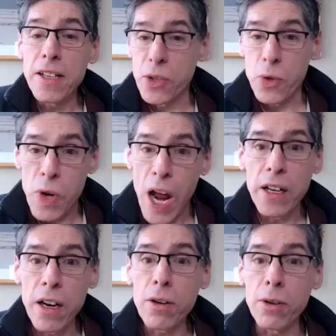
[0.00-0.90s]
do
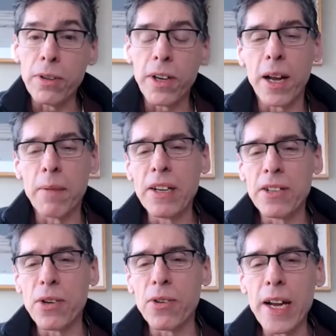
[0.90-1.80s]
not know. I mean,
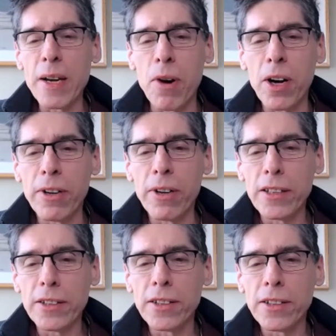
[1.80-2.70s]
do you like
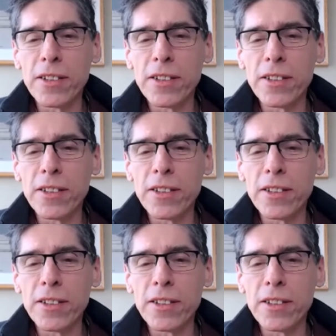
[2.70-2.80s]
margaritas?